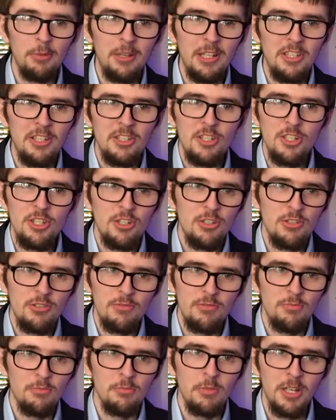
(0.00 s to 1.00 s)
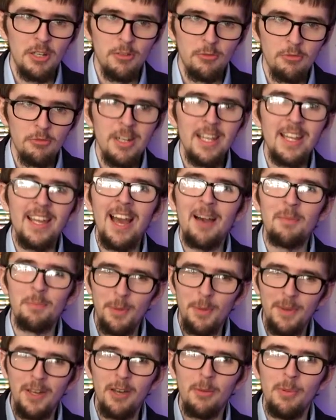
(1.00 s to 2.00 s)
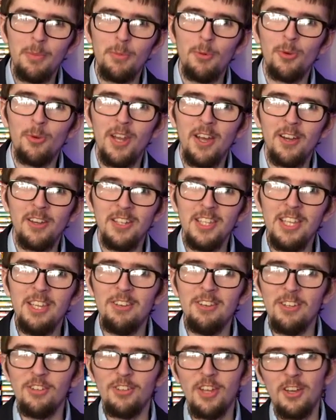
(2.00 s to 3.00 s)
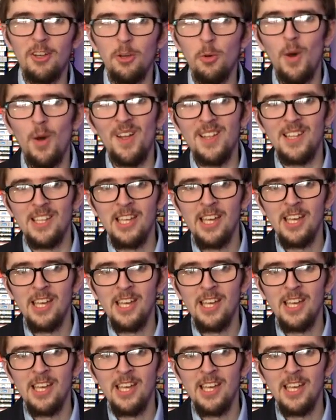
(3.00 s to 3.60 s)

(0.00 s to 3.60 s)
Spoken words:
which we're going to really amp up a little bit more now that uni's out of the way,